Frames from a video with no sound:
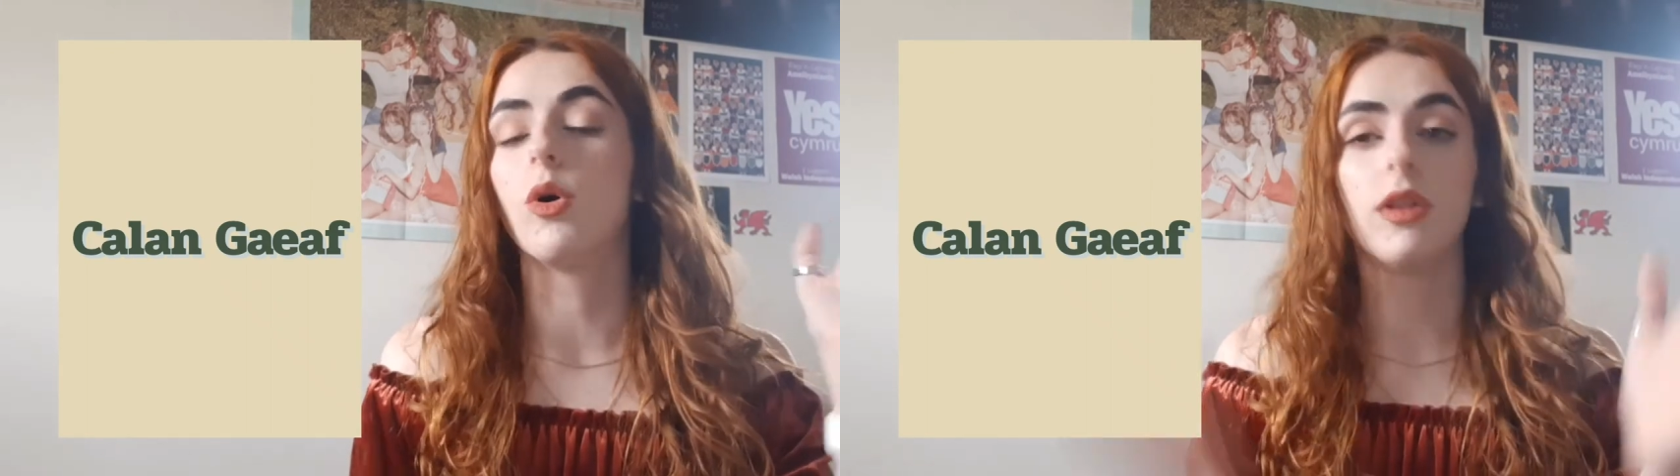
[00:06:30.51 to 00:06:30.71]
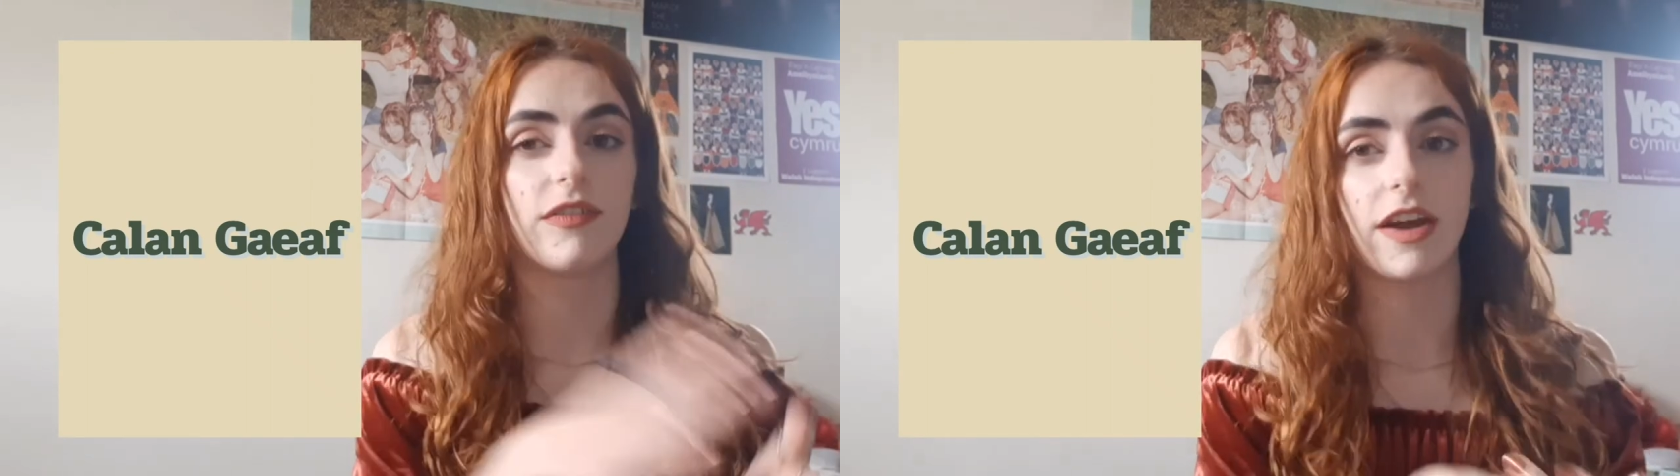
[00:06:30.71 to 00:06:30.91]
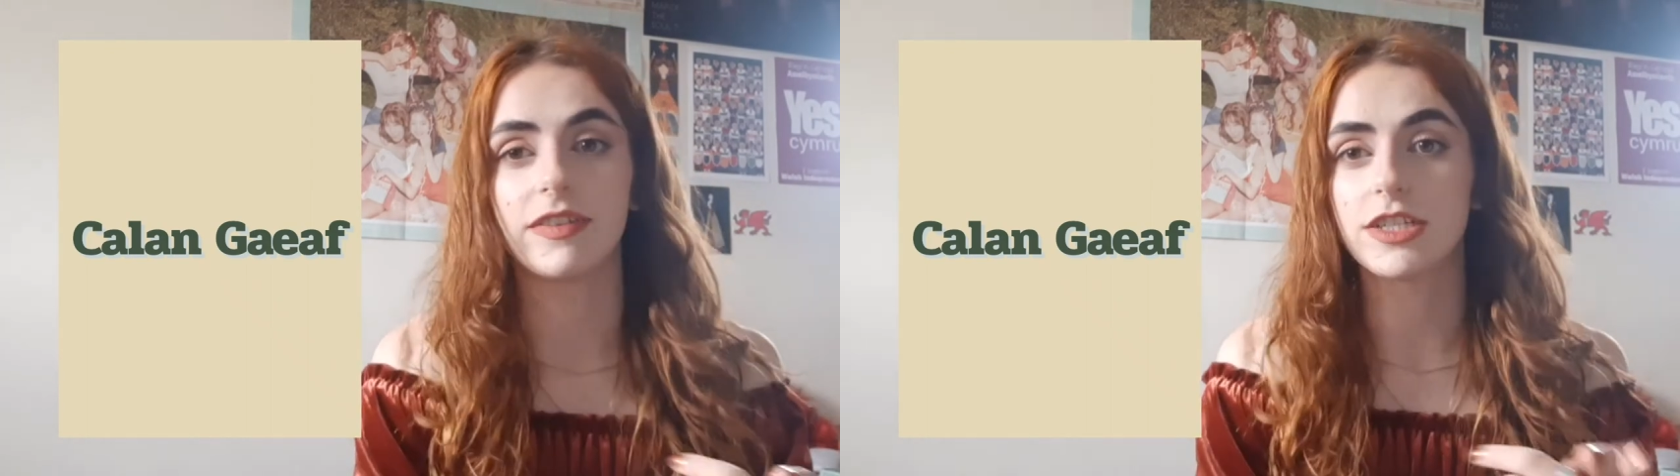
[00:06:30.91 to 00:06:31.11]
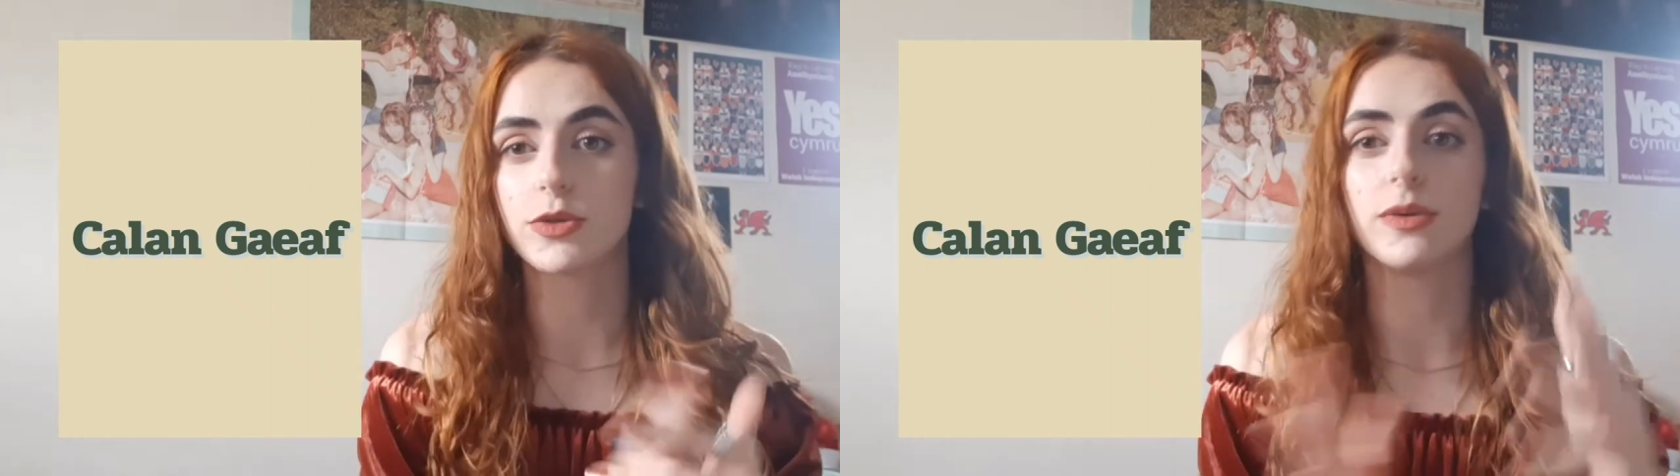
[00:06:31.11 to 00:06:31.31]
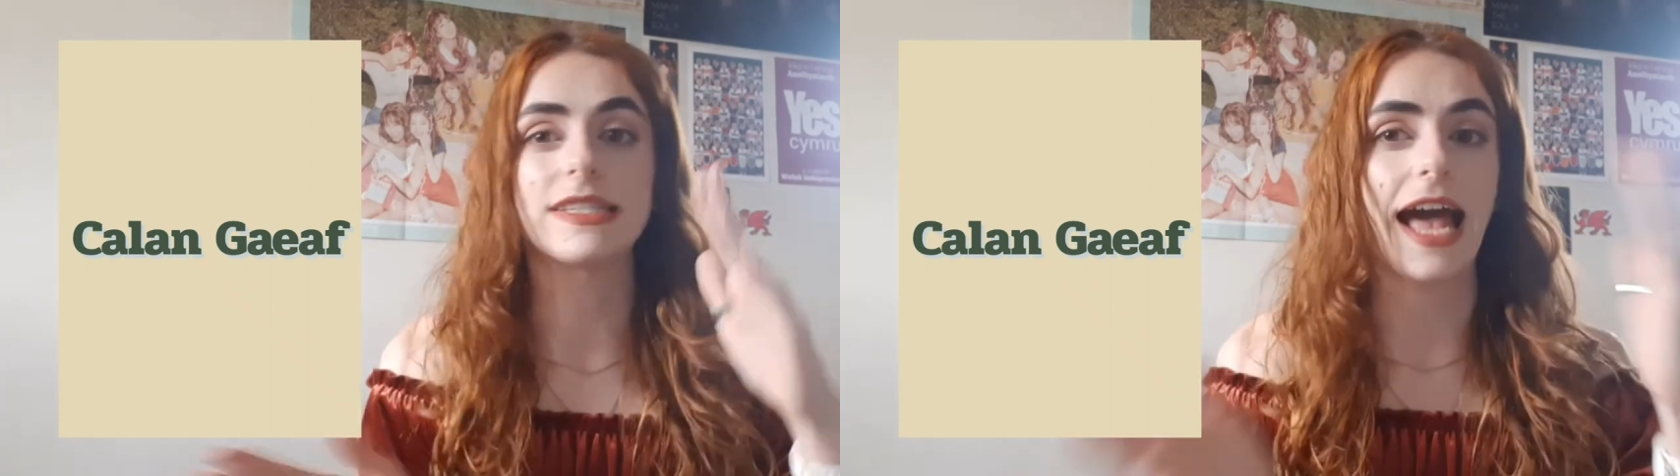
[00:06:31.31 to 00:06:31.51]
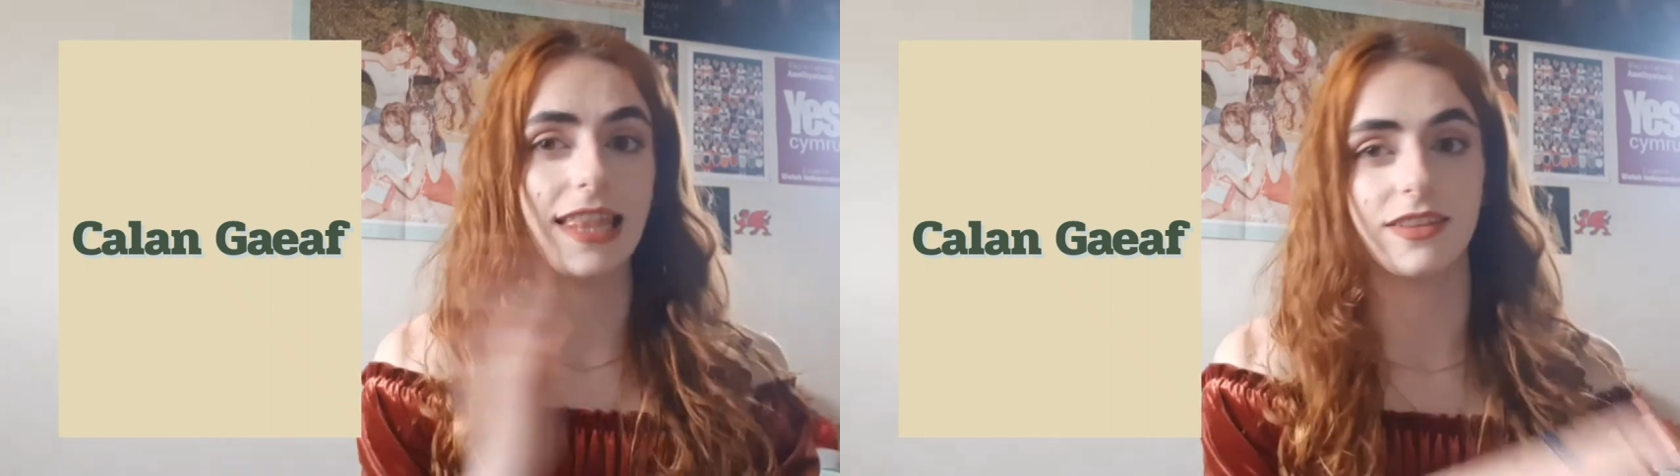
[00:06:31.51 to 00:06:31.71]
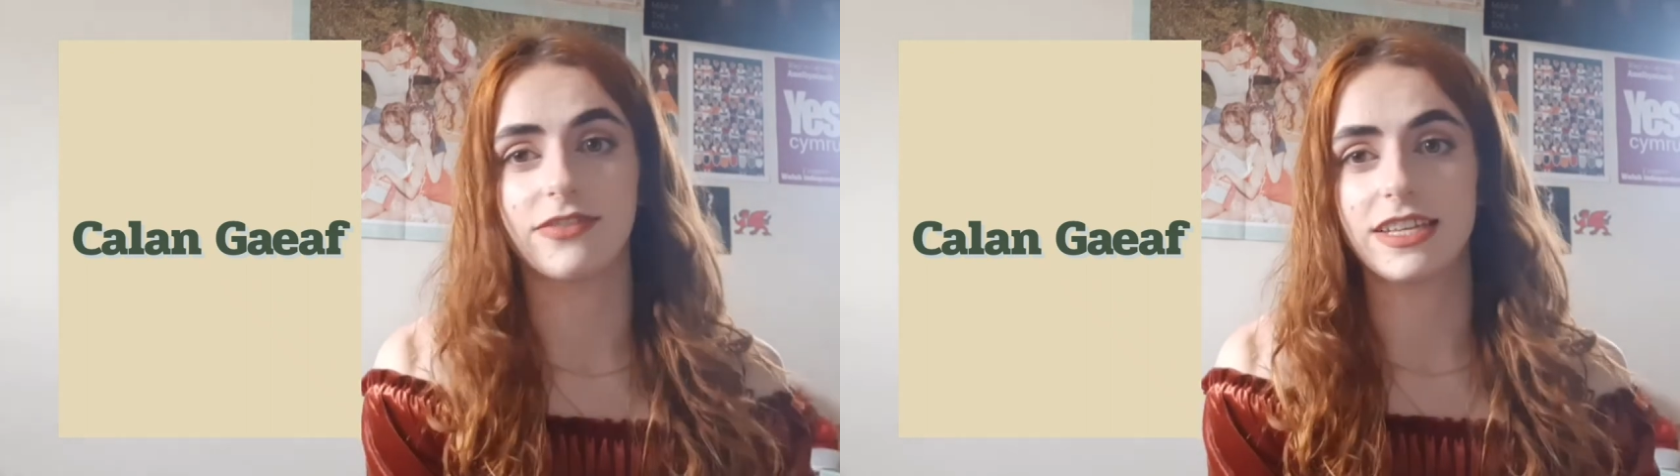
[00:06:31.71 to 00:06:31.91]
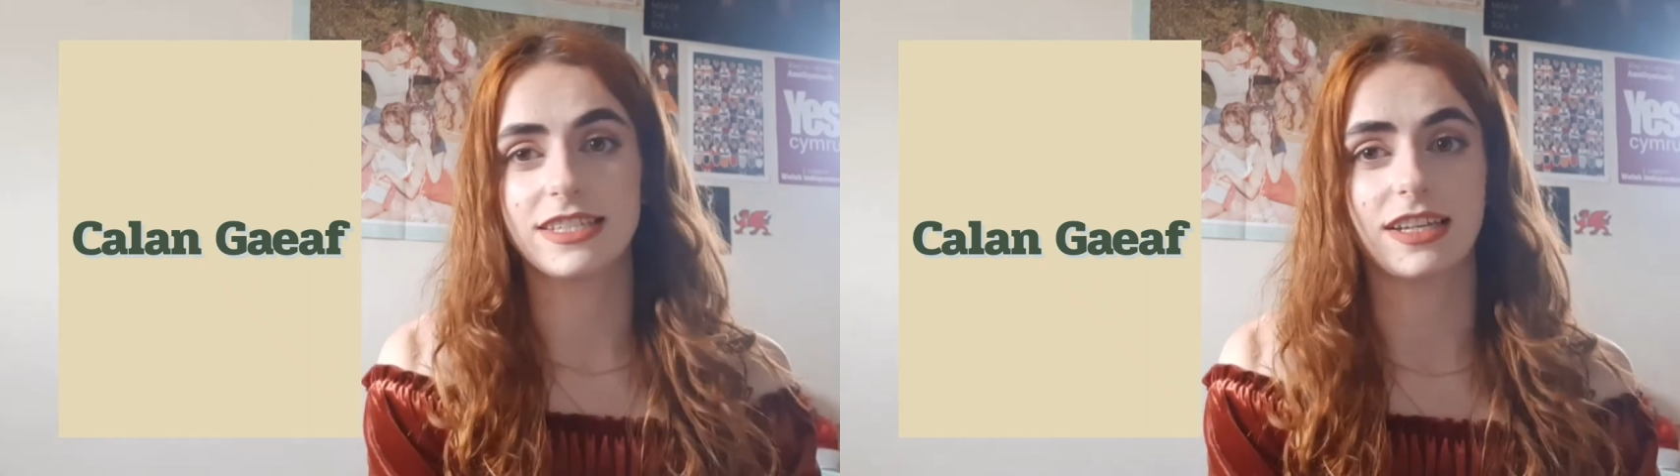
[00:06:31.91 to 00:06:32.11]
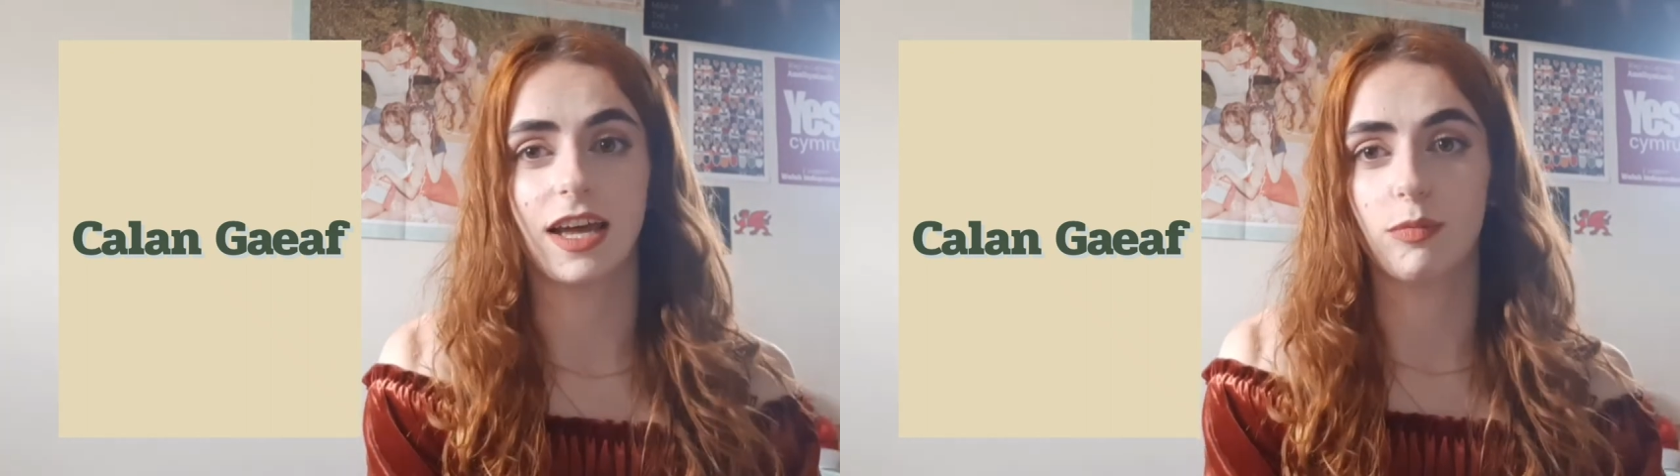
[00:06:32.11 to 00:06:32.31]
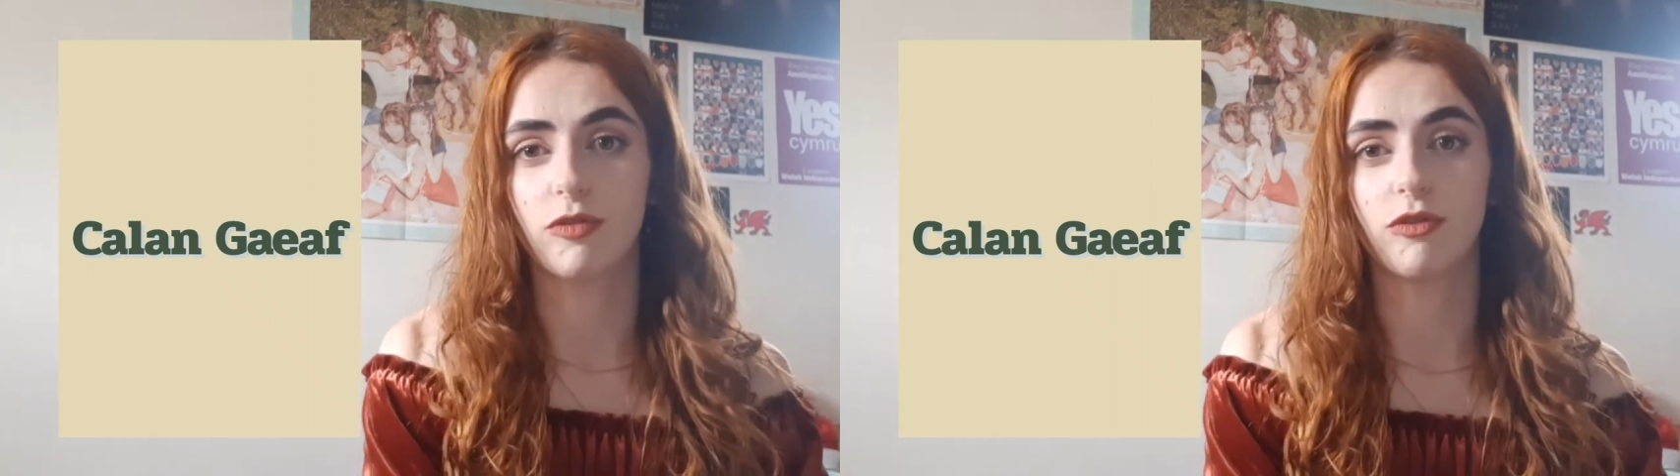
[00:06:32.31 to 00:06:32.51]
all of their rituals and the feast the
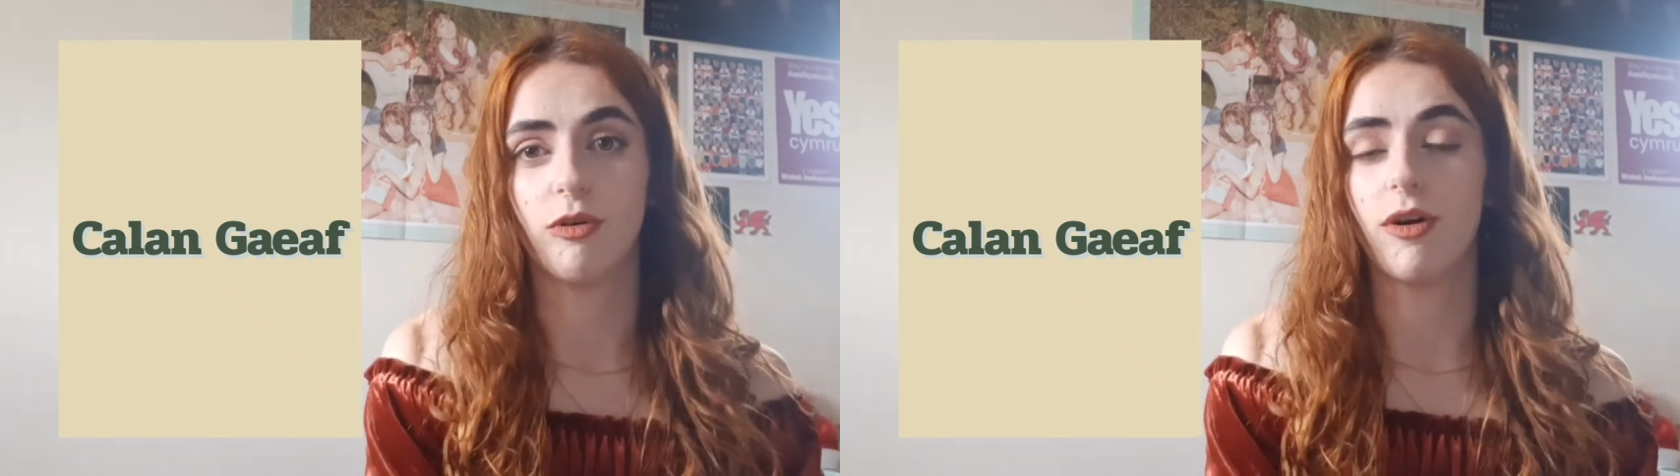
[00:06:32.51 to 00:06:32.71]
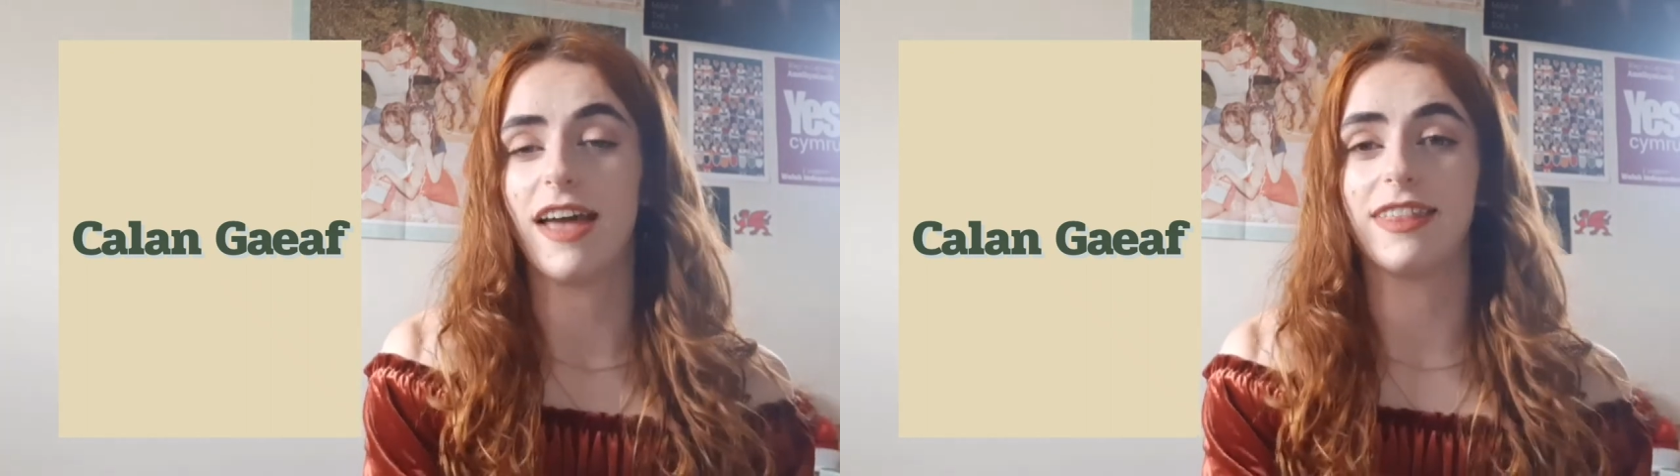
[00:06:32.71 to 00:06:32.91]
night before